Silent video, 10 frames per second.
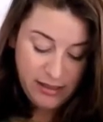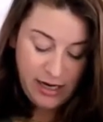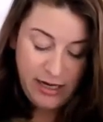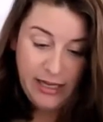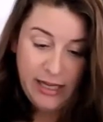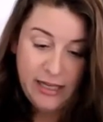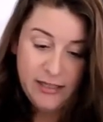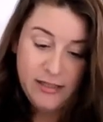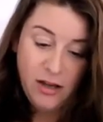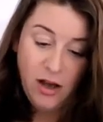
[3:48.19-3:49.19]
And he
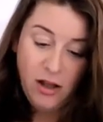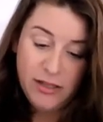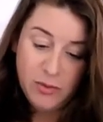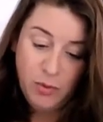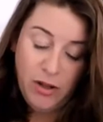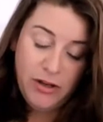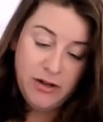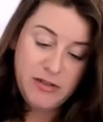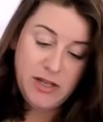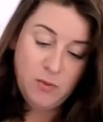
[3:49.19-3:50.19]
kissed all his
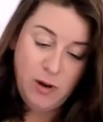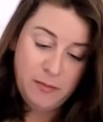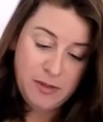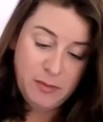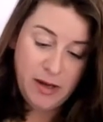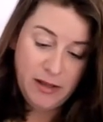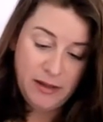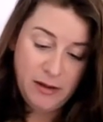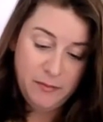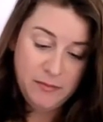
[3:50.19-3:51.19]
brothers and wept upon
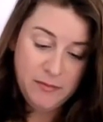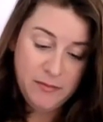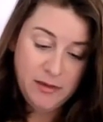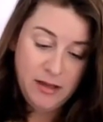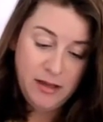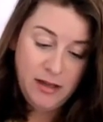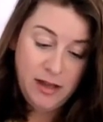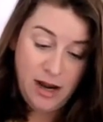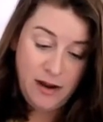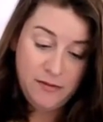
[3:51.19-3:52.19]
them.
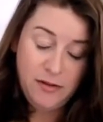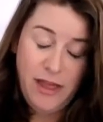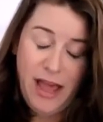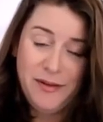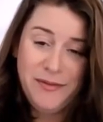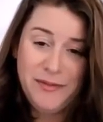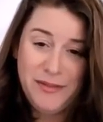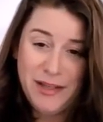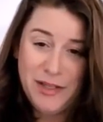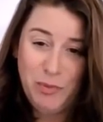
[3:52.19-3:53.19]
And after that,
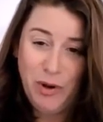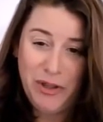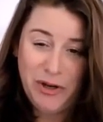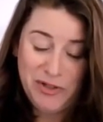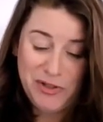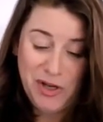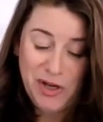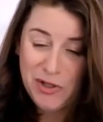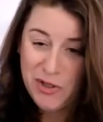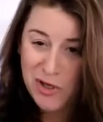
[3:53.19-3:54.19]
his brothers
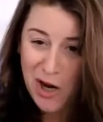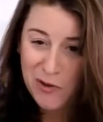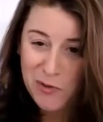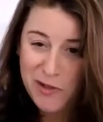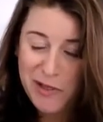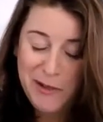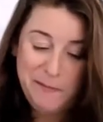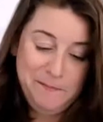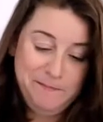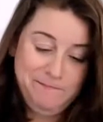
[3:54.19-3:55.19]
talked with
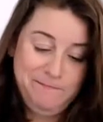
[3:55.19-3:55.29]
him.